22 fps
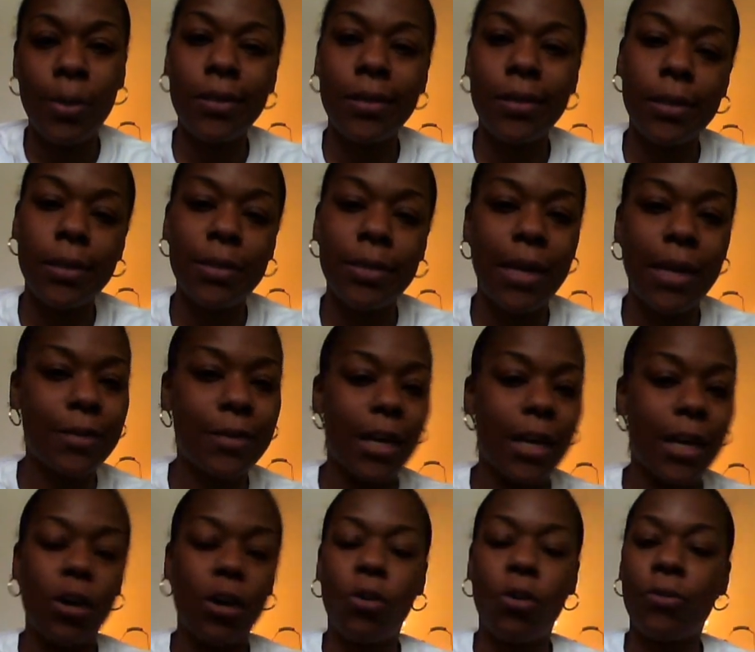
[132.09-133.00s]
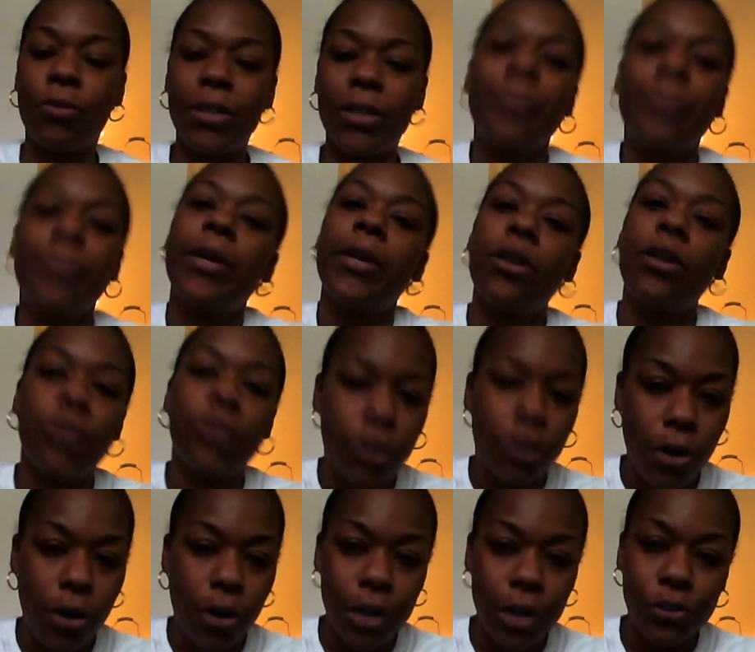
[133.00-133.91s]
But sometimes I go over, depending on
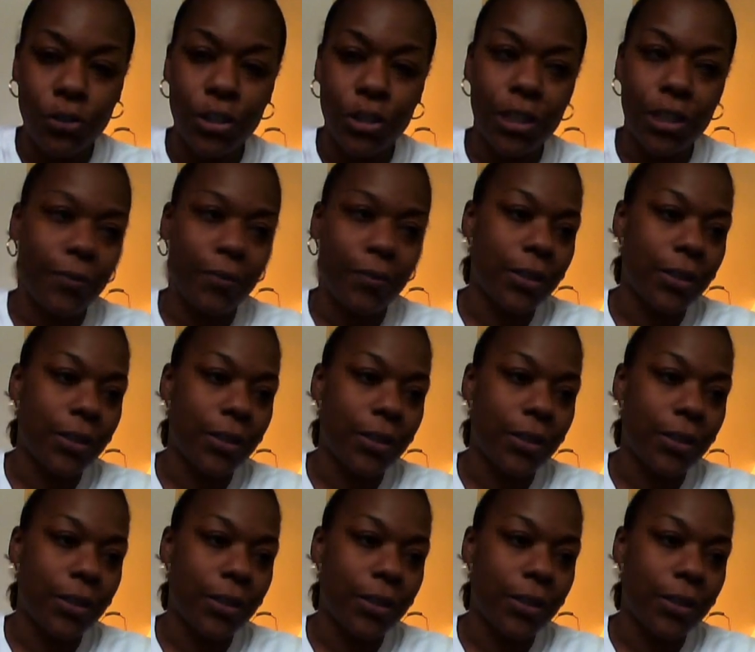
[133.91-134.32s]
the cartridge.